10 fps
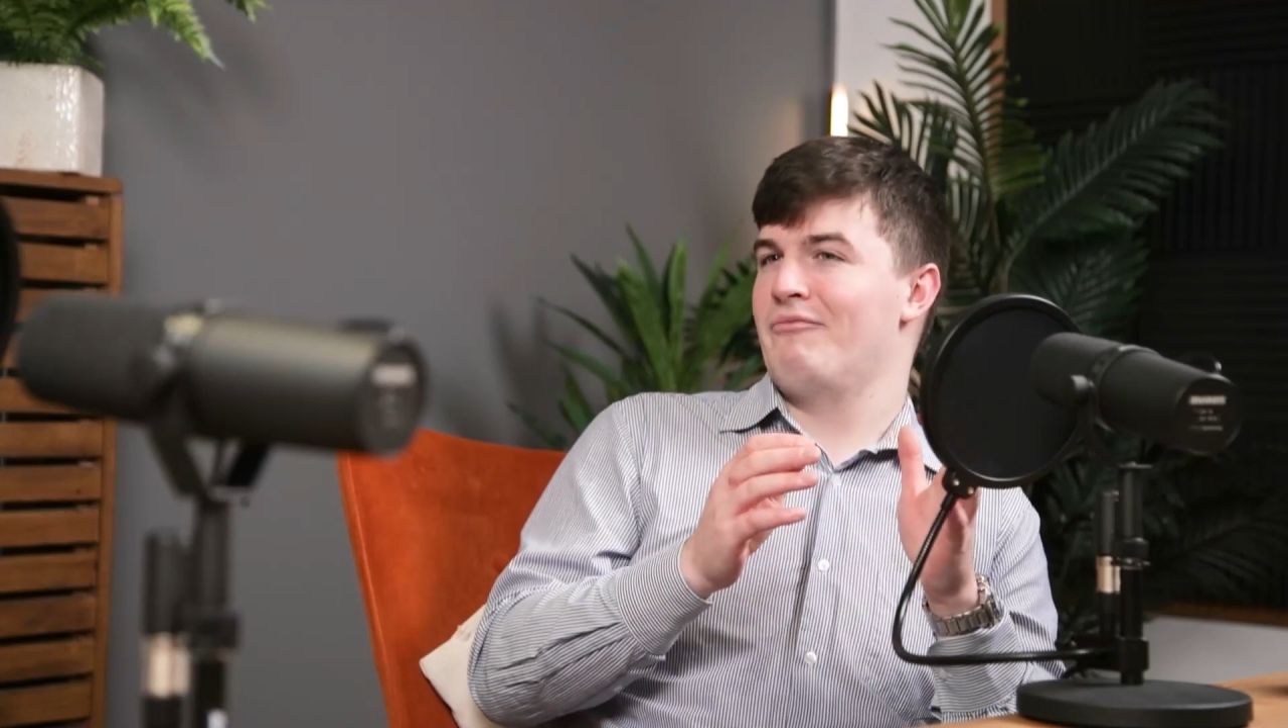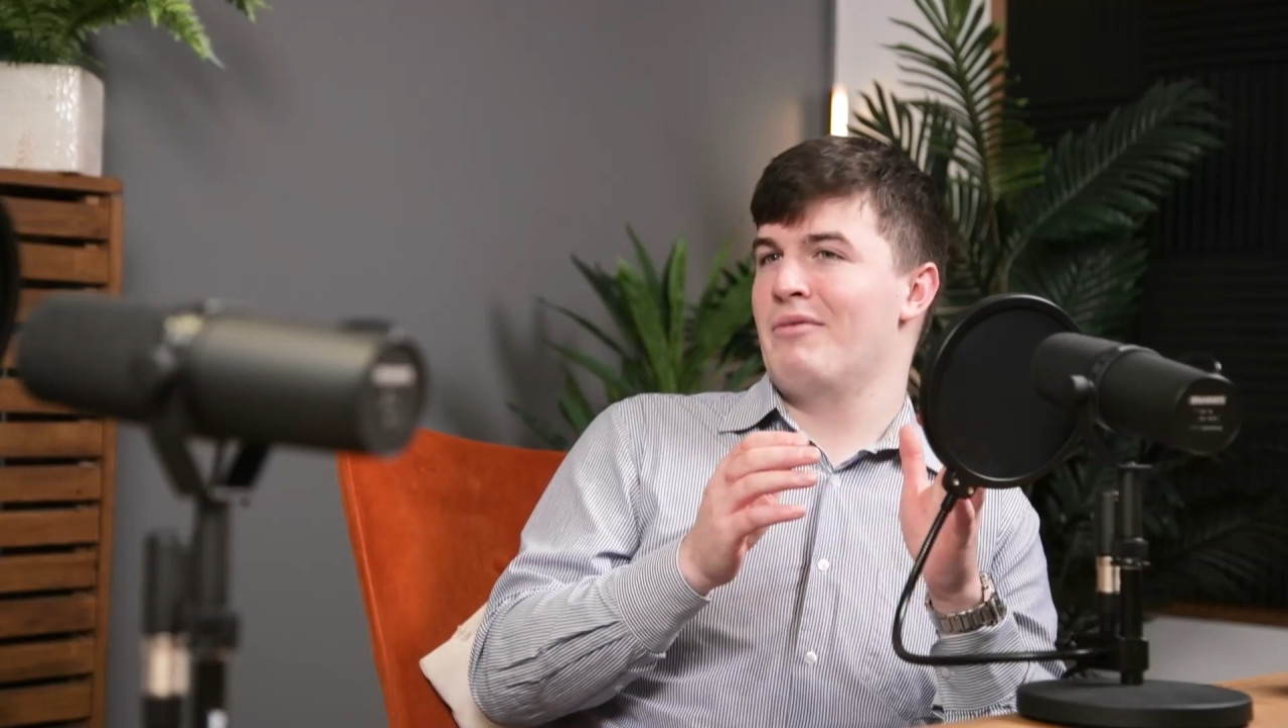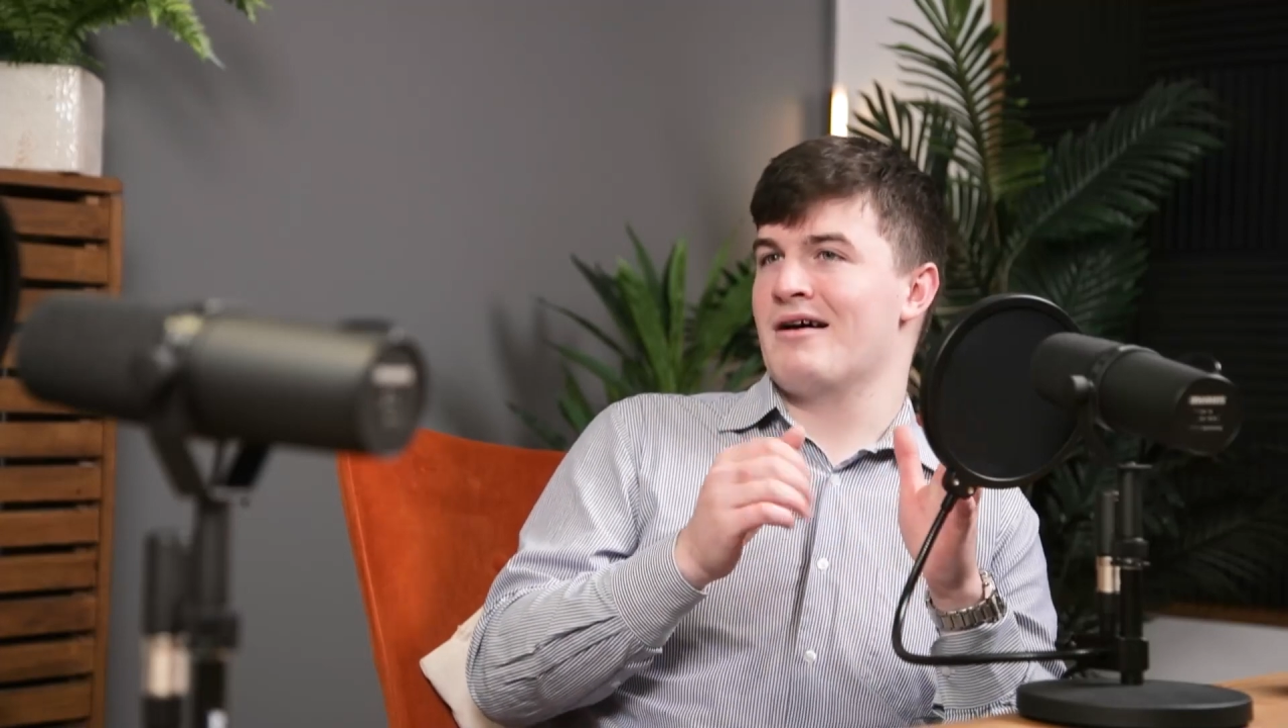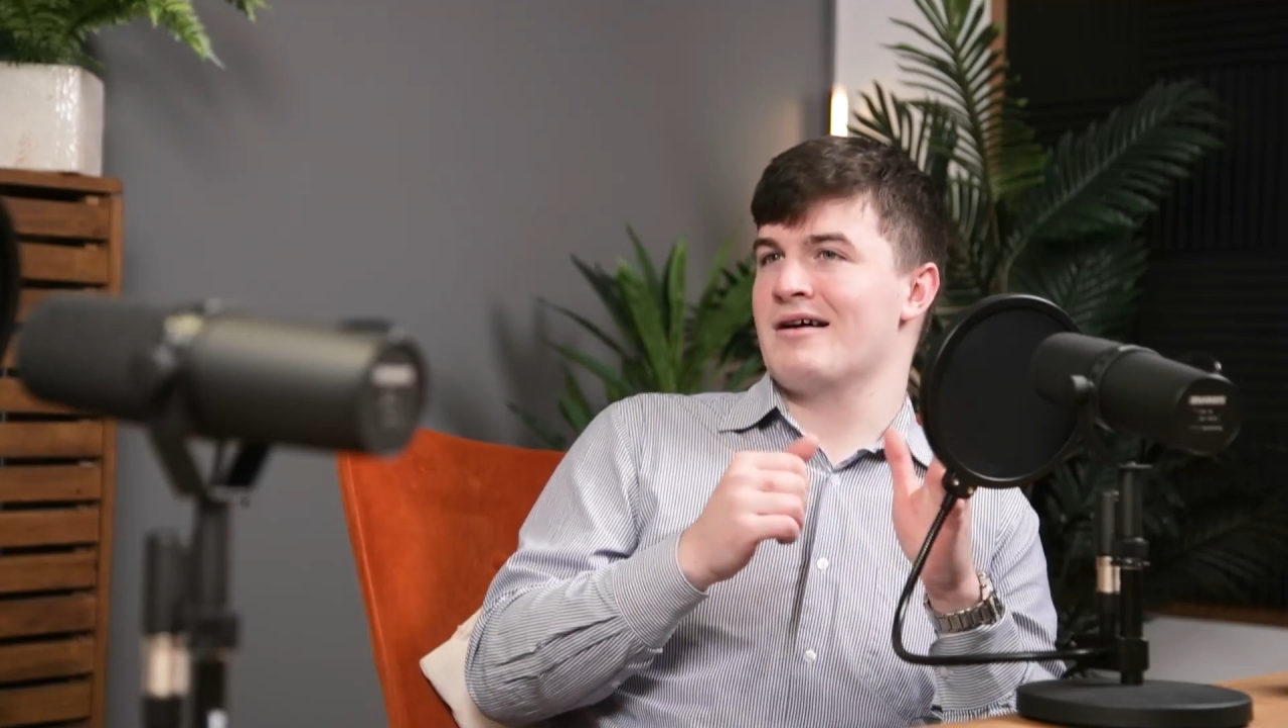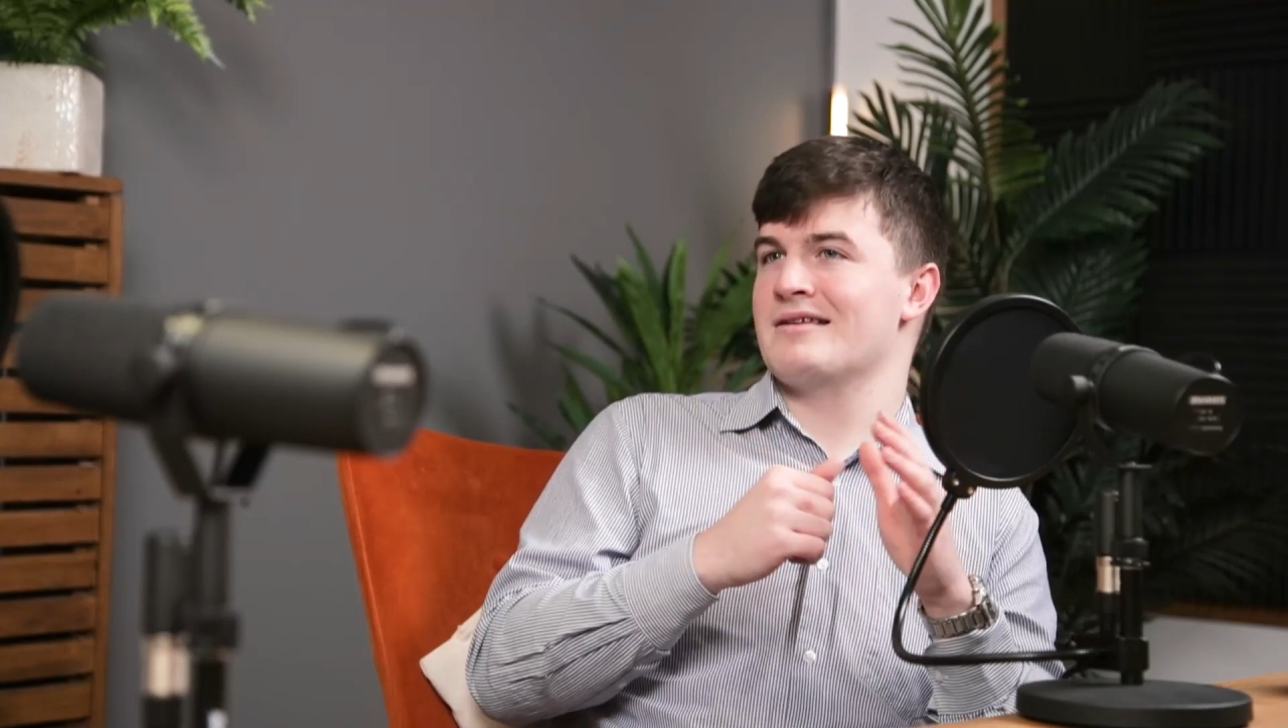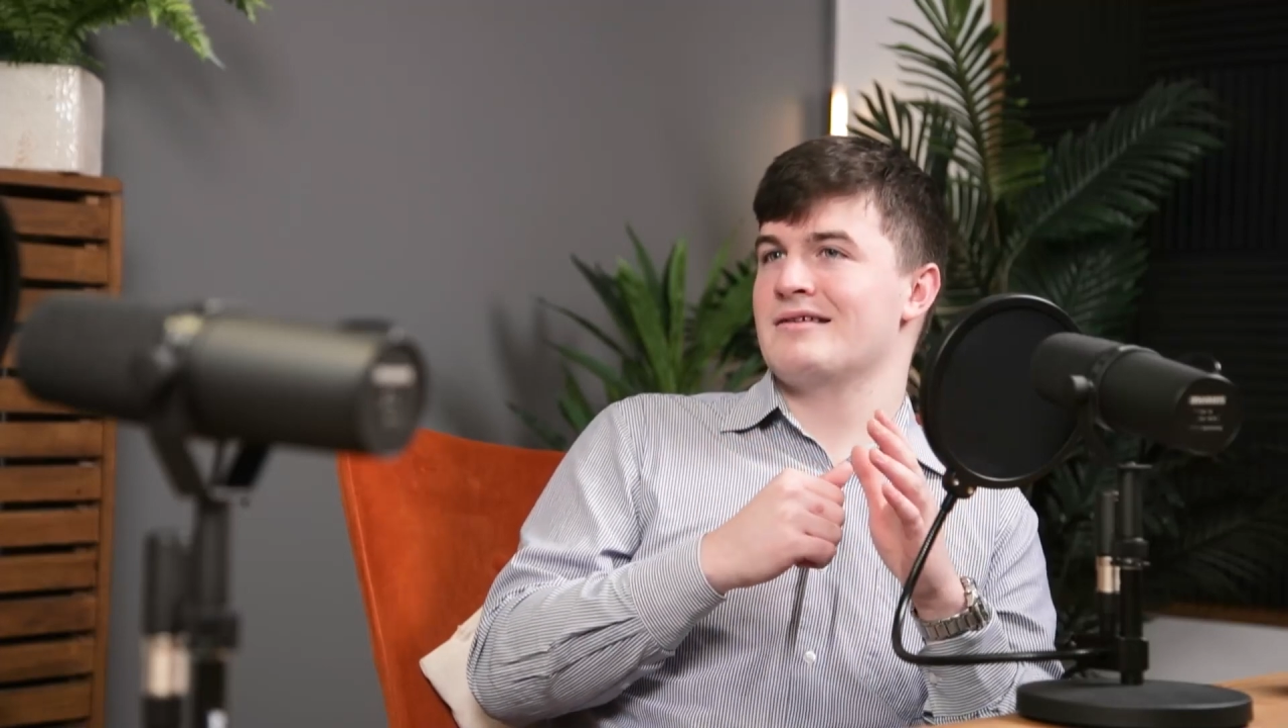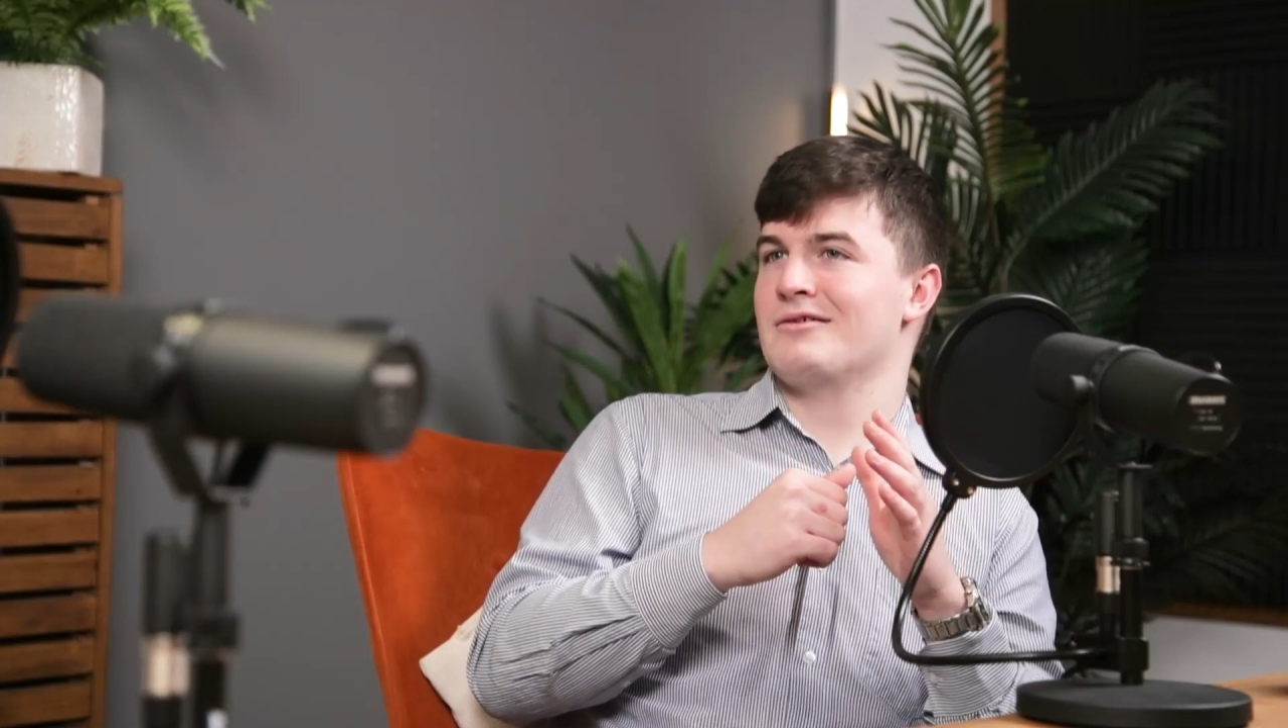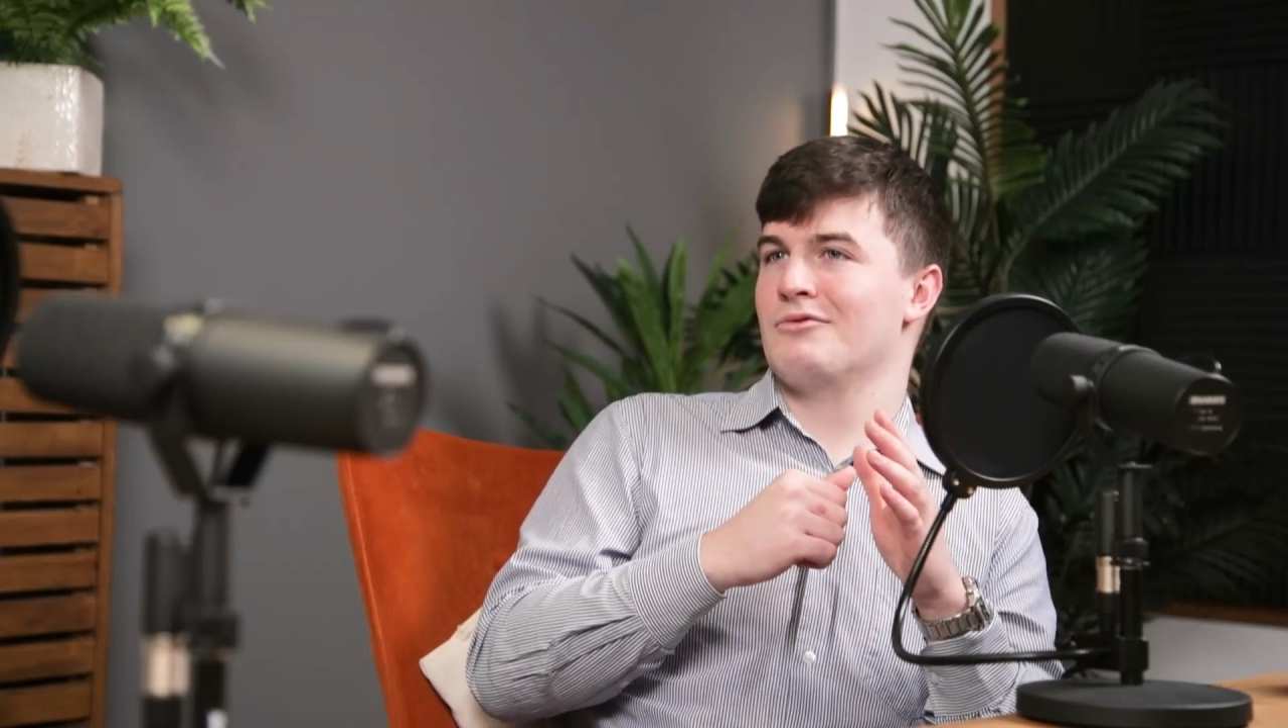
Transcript: by